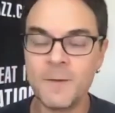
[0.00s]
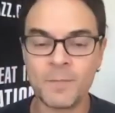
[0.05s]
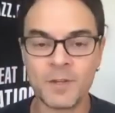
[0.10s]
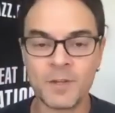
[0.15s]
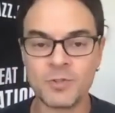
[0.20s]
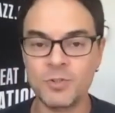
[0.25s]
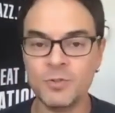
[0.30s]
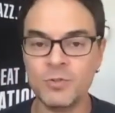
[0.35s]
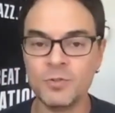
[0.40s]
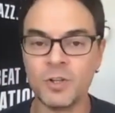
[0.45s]

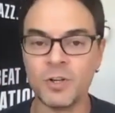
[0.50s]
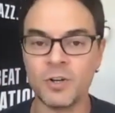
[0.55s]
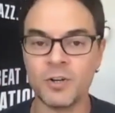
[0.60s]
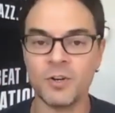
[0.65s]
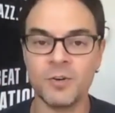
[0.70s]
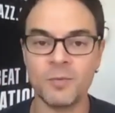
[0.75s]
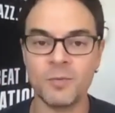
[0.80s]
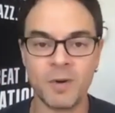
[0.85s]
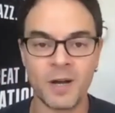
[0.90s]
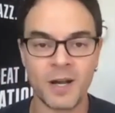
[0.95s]
you
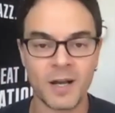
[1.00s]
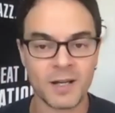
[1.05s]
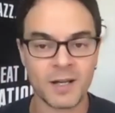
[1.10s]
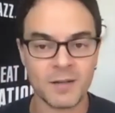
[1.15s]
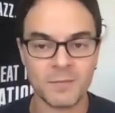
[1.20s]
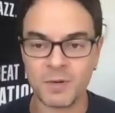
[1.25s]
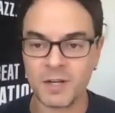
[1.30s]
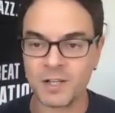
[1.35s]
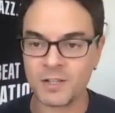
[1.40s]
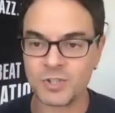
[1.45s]
learn
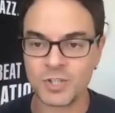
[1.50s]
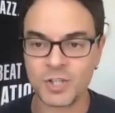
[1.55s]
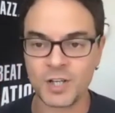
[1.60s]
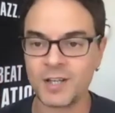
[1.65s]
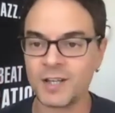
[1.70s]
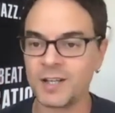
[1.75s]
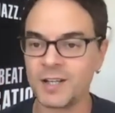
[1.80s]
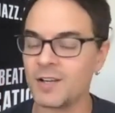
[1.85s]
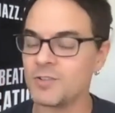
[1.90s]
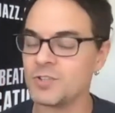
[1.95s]
by
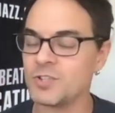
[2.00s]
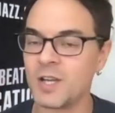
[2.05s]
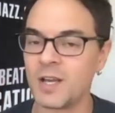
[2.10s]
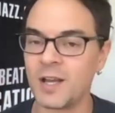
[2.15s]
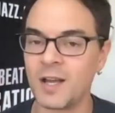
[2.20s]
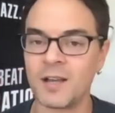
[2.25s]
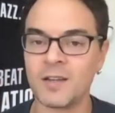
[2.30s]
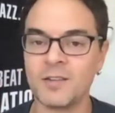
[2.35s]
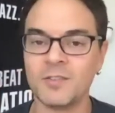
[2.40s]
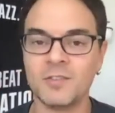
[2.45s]
checking out
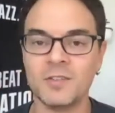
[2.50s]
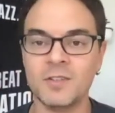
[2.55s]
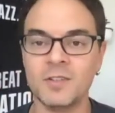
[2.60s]
jazz